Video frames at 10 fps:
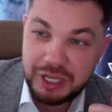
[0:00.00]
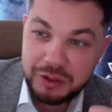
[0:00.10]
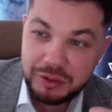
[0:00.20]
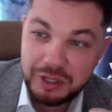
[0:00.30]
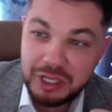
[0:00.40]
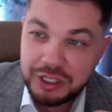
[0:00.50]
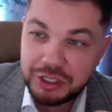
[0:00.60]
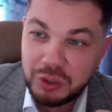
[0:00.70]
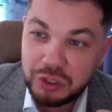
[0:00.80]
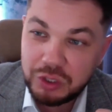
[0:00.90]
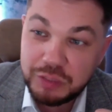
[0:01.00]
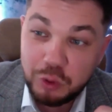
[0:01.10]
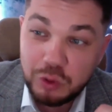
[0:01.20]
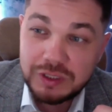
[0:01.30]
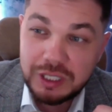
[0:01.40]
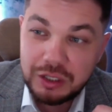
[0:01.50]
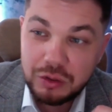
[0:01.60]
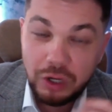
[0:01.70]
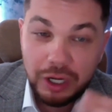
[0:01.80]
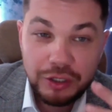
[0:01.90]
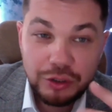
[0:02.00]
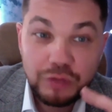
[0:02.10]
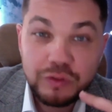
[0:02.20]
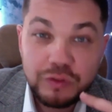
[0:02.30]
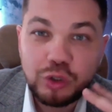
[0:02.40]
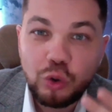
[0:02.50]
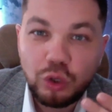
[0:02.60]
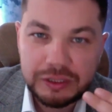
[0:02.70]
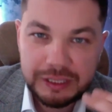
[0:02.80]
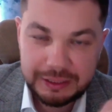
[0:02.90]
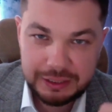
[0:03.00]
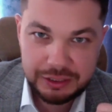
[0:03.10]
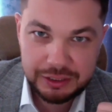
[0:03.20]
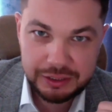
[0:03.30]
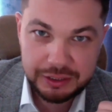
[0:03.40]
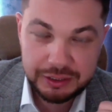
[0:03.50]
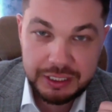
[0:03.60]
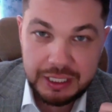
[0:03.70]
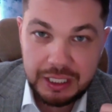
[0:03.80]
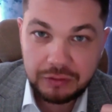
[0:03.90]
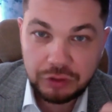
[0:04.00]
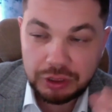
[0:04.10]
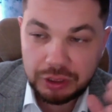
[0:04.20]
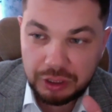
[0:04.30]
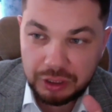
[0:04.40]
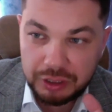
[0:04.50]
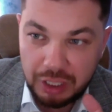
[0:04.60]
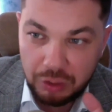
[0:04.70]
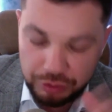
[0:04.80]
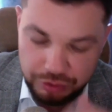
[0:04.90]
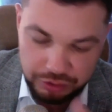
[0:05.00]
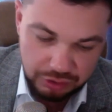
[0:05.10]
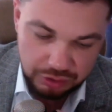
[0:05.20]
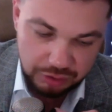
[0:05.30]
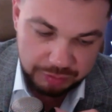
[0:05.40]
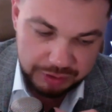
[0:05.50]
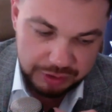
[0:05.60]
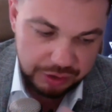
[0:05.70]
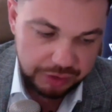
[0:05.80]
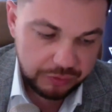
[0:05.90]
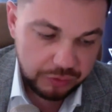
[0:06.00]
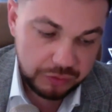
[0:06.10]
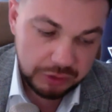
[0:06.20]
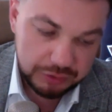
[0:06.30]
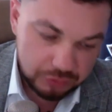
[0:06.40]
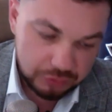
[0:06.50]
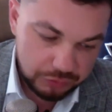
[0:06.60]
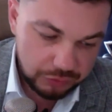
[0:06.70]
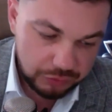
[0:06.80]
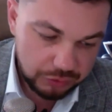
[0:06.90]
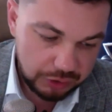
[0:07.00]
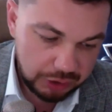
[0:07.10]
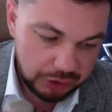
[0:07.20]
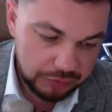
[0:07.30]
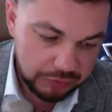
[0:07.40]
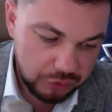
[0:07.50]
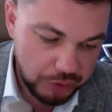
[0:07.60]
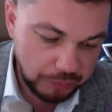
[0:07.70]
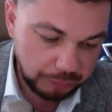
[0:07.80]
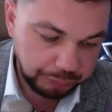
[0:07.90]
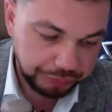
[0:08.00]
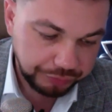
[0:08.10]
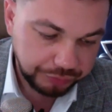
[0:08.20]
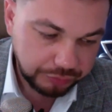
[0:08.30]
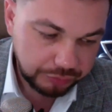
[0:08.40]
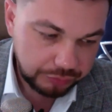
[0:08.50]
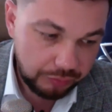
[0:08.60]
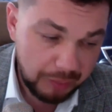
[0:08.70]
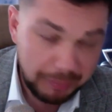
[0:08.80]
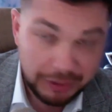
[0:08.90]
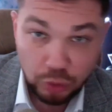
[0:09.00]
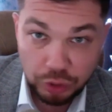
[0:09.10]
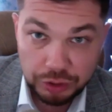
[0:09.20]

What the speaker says: oh, you know what Alexander says, that it's not just easy. He's like a virtuoso, like a maestro. Indeed. And